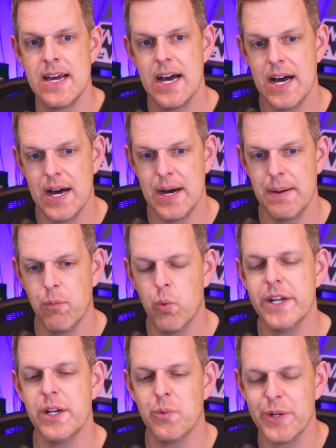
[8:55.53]

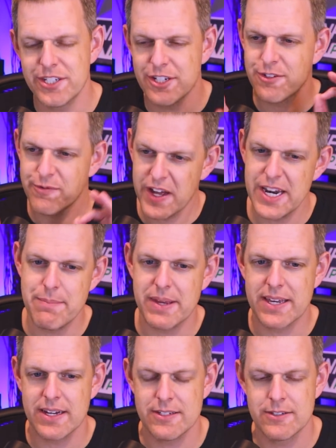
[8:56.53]
which is funny
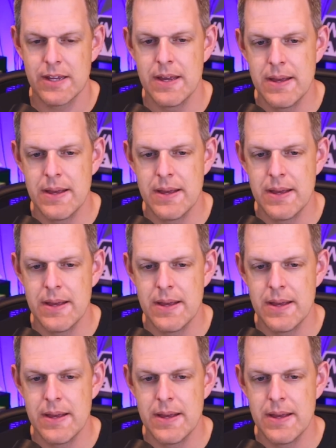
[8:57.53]
because